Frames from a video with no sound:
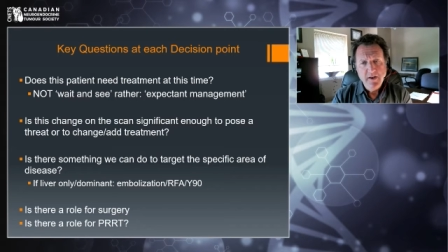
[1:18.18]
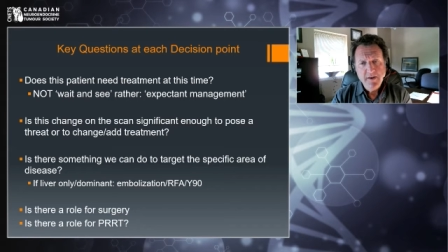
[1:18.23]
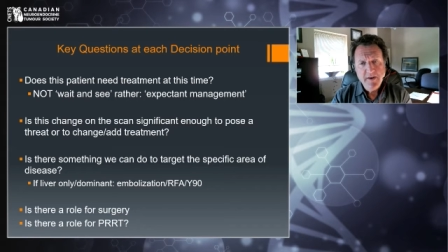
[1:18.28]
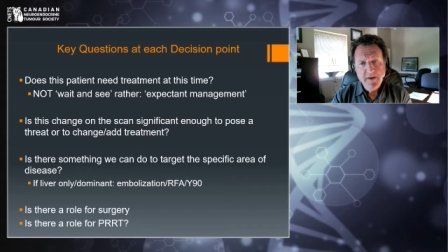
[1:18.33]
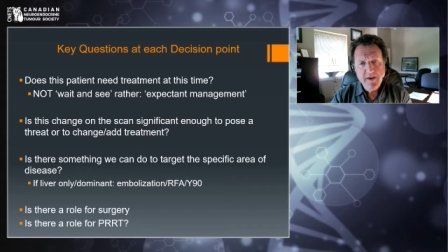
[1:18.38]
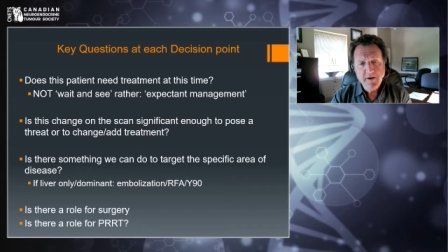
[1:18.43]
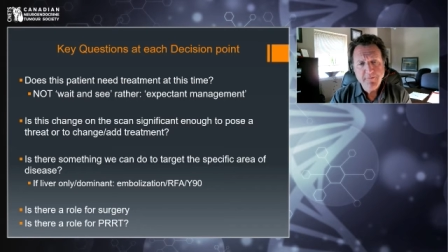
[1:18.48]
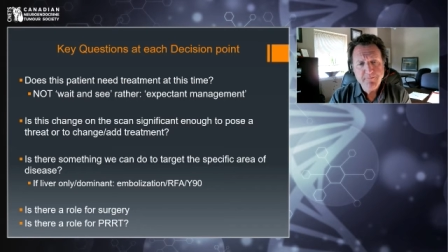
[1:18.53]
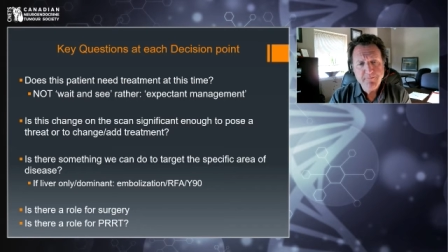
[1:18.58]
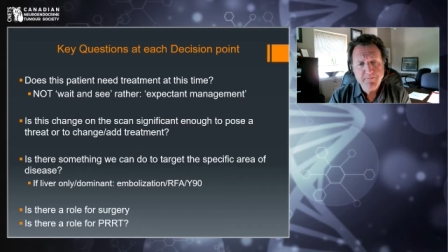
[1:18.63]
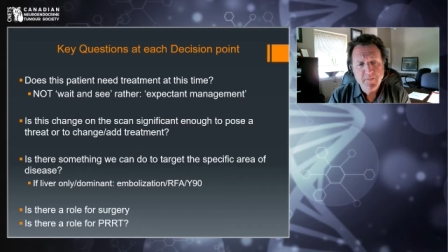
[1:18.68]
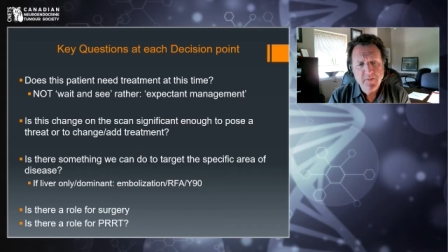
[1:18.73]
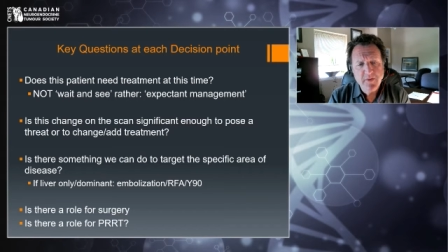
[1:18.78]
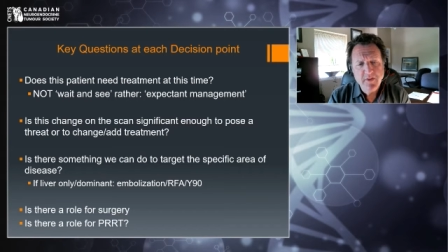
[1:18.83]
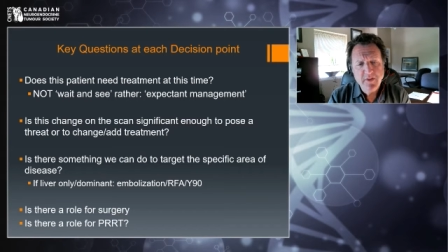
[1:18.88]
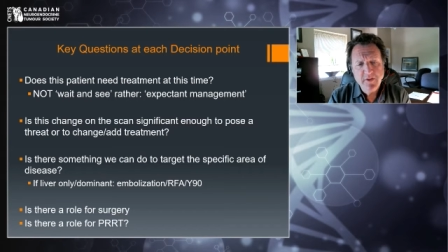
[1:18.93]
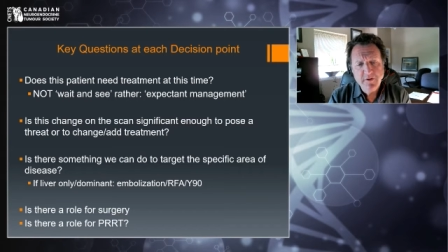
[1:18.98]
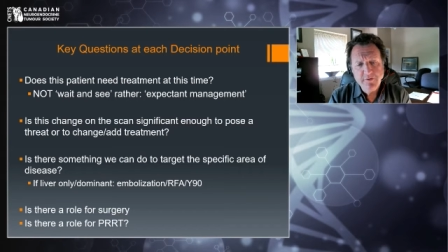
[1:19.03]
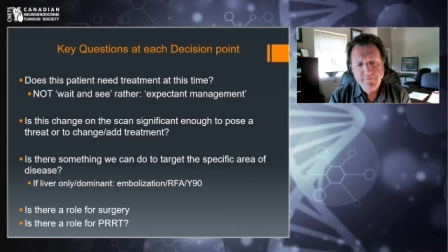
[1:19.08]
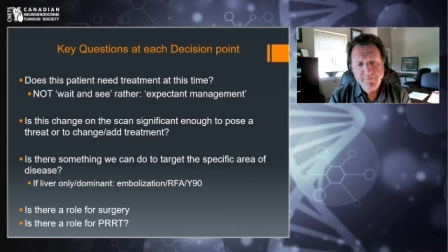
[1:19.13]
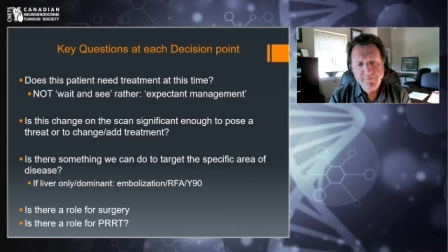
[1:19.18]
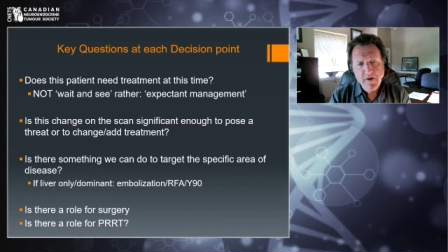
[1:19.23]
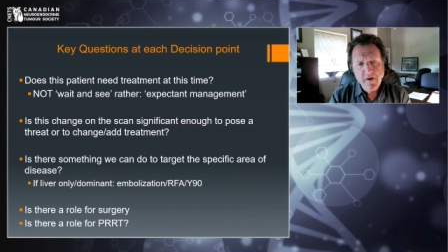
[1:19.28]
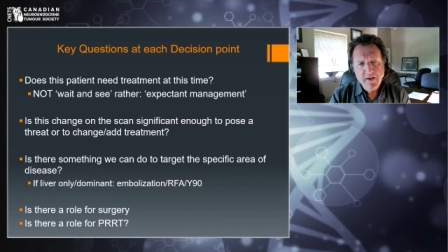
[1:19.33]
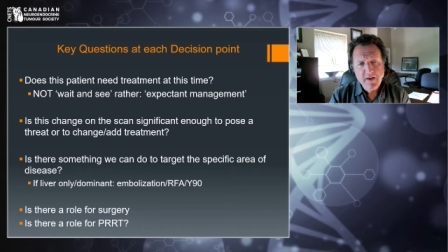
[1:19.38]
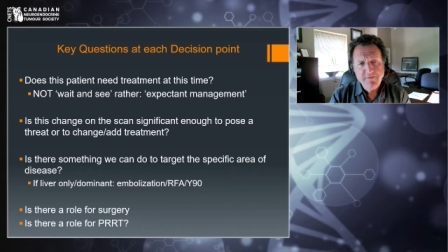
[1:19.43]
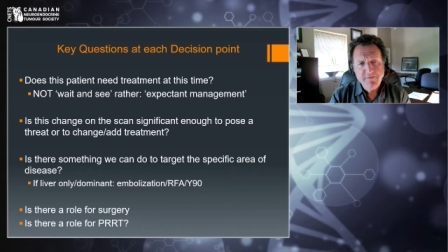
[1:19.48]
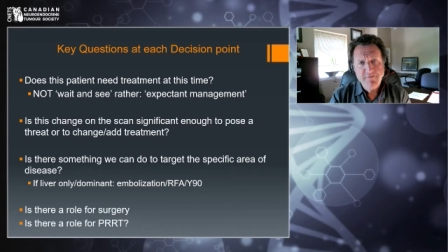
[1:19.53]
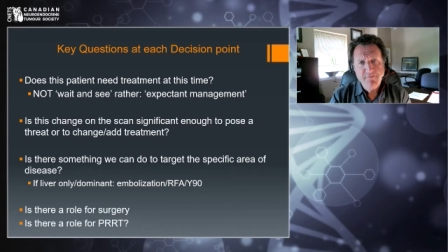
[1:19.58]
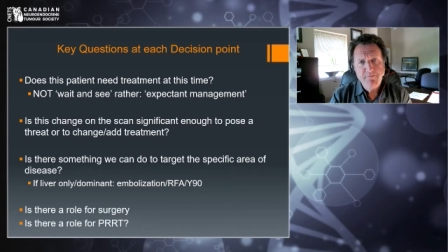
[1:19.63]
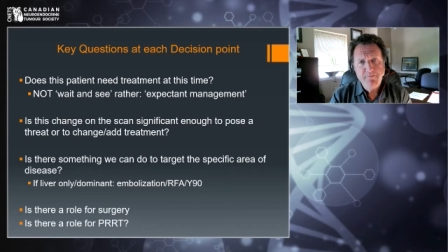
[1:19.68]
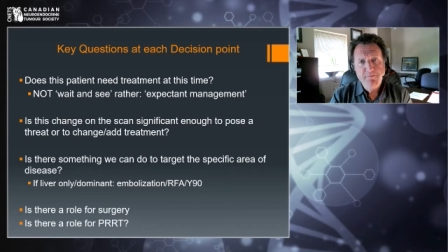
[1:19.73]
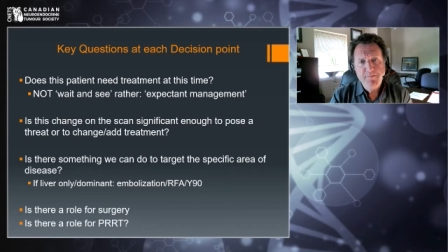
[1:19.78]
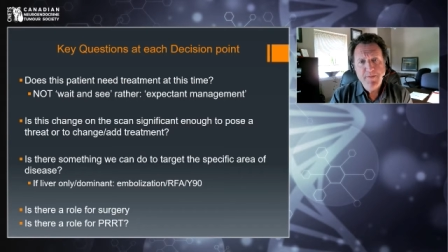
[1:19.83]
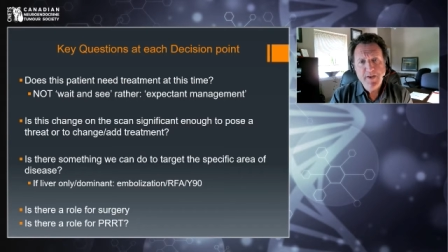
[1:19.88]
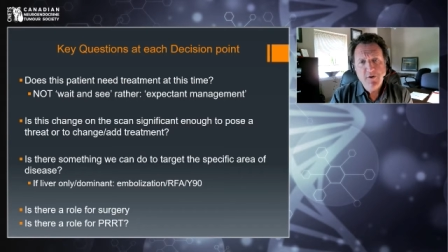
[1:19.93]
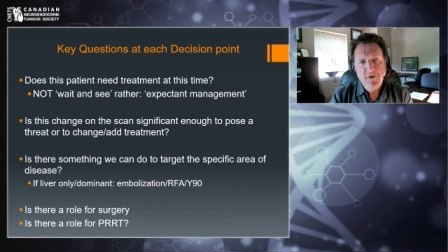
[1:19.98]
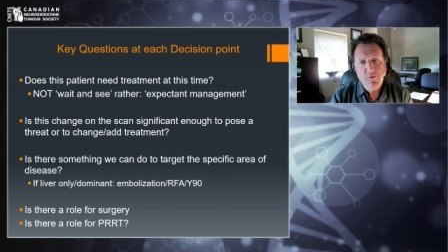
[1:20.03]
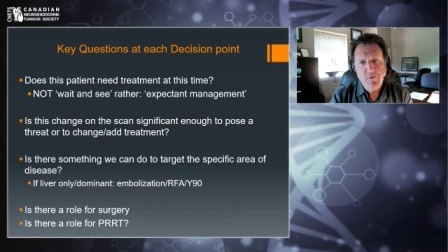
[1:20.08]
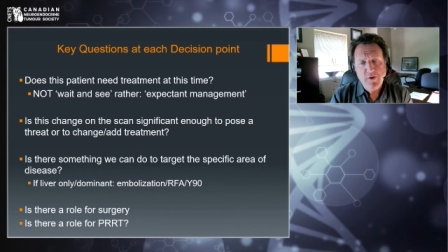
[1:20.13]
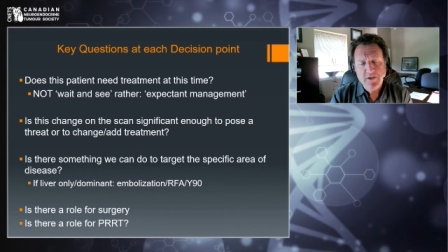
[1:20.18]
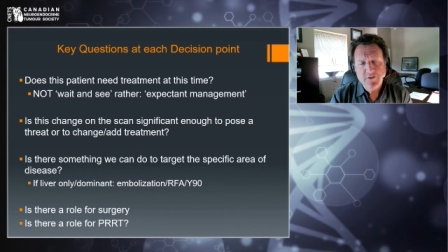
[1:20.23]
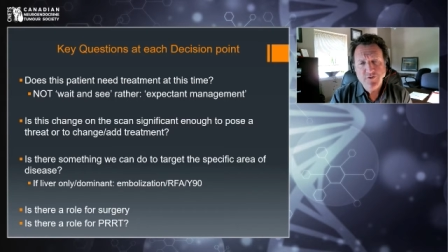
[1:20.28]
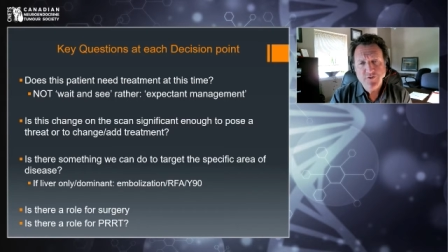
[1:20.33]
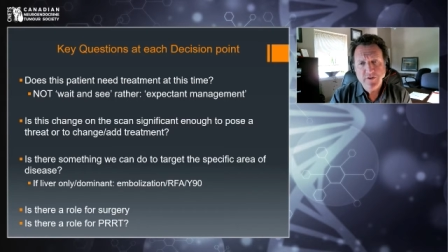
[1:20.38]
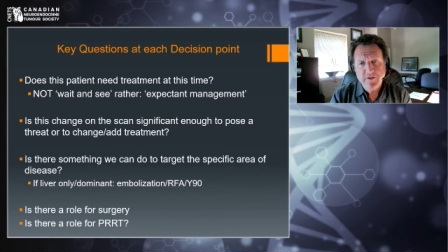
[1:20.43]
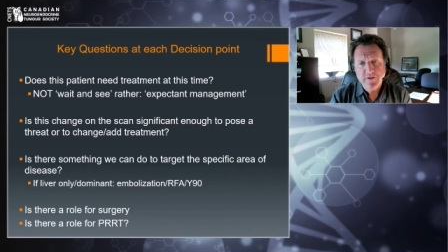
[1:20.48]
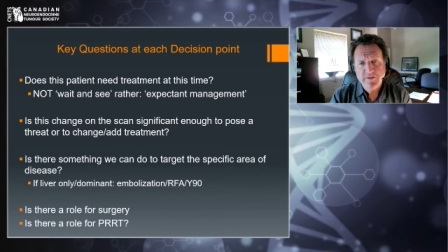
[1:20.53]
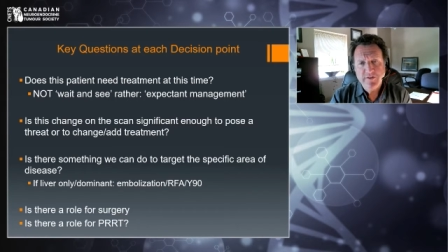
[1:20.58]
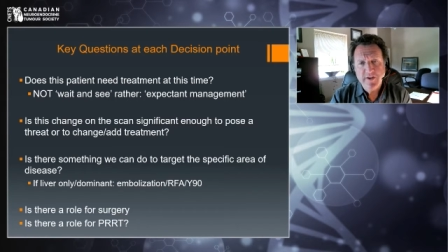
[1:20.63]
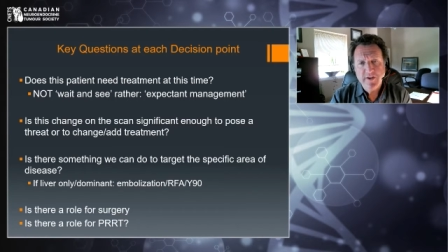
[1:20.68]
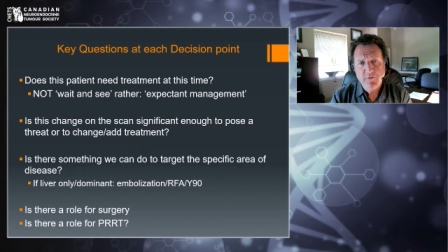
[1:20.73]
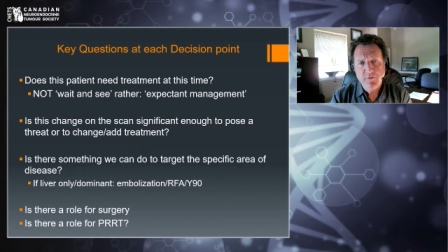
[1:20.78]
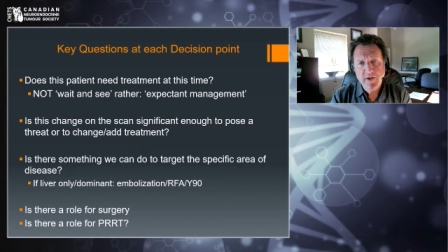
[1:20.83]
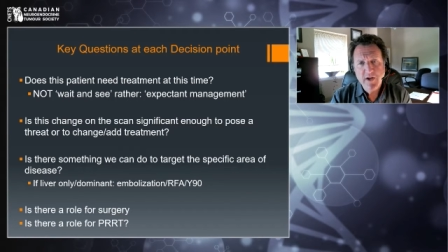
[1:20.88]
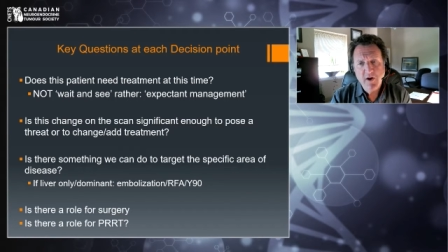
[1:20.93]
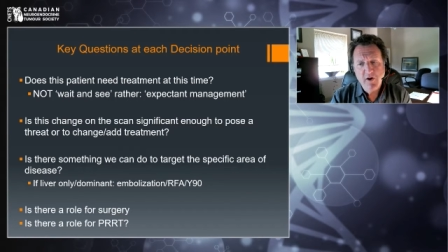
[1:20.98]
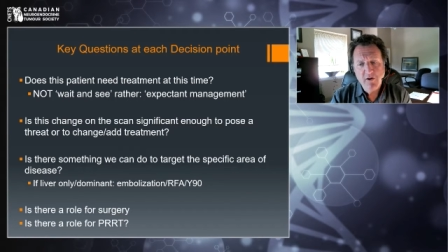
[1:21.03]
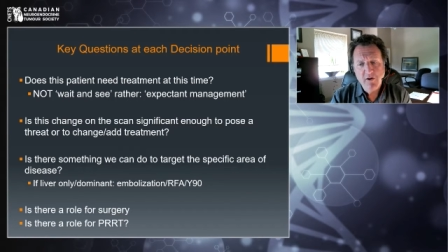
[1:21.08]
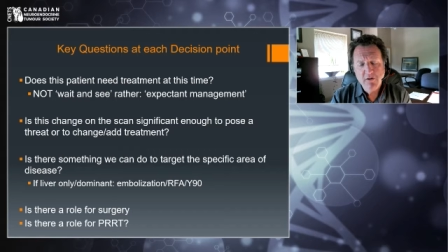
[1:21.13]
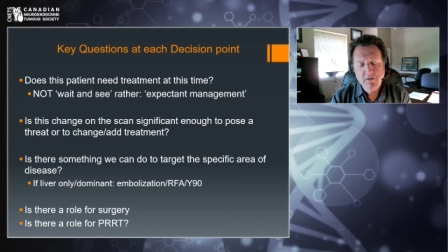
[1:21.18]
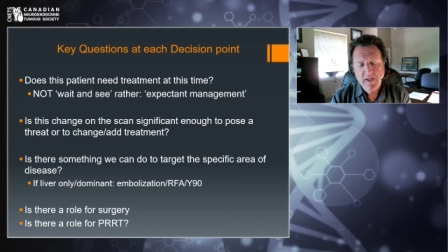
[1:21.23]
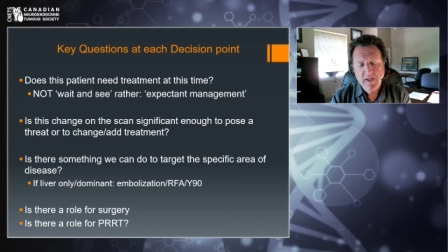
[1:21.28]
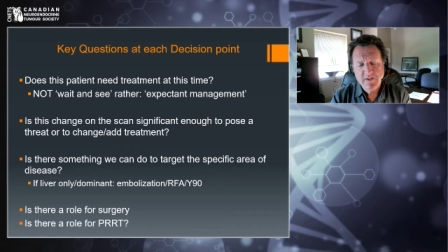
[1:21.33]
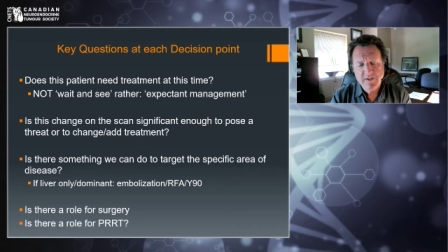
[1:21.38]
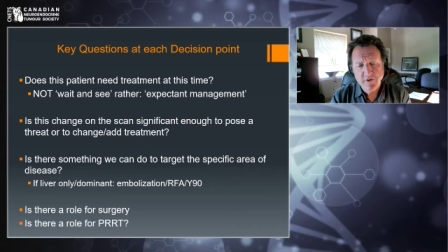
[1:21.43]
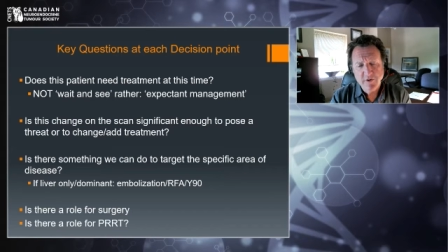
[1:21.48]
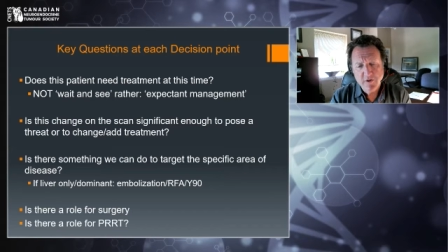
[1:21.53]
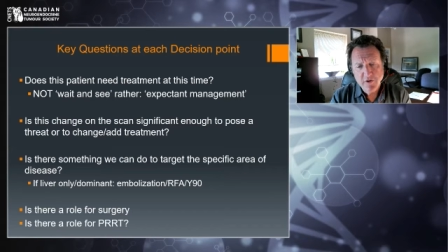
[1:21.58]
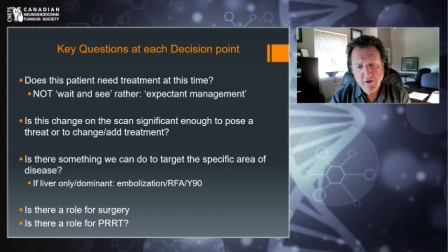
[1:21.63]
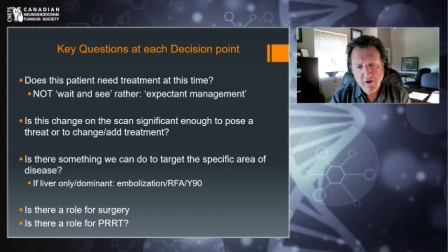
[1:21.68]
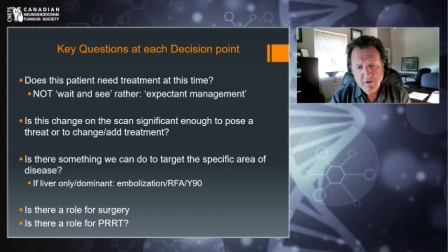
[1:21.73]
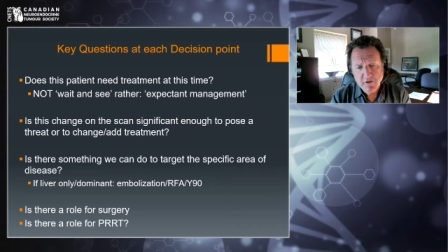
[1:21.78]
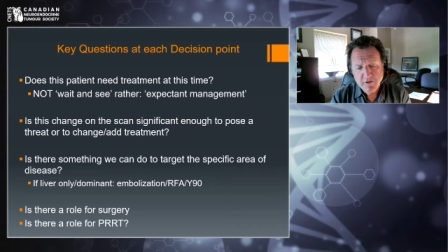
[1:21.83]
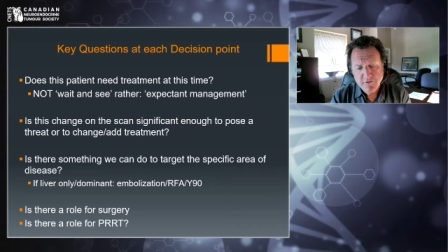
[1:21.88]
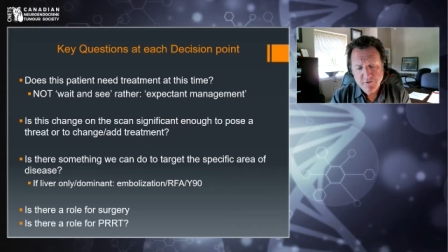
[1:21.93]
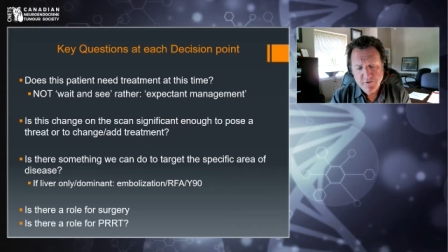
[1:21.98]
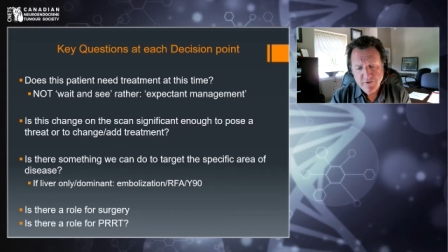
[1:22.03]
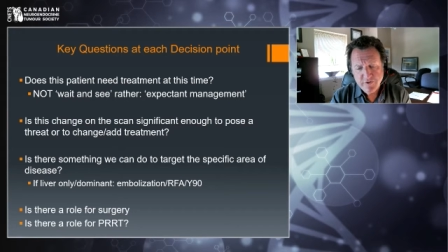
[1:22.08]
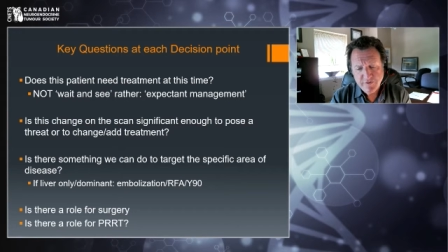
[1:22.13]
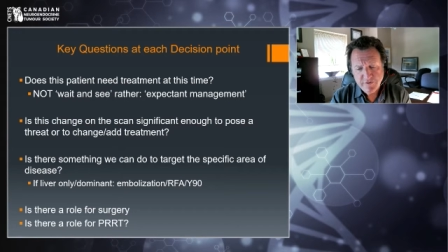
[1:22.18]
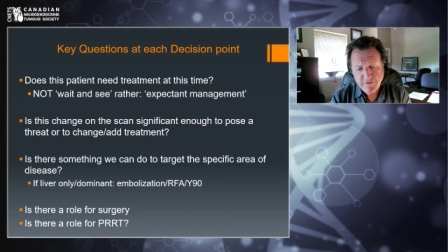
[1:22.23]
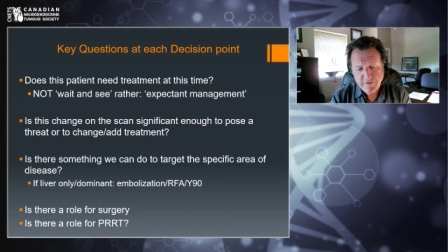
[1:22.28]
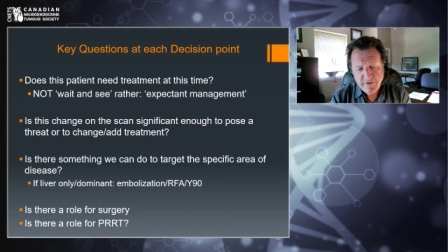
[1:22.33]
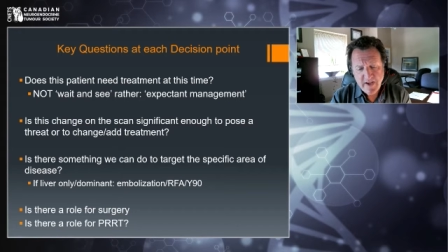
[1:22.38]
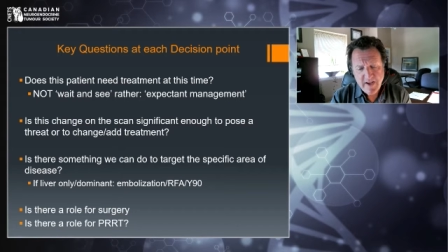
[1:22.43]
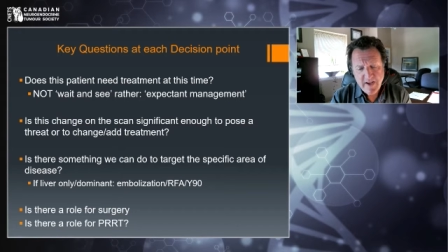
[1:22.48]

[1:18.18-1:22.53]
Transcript: Now, there are five big questions that we all, as oncologists,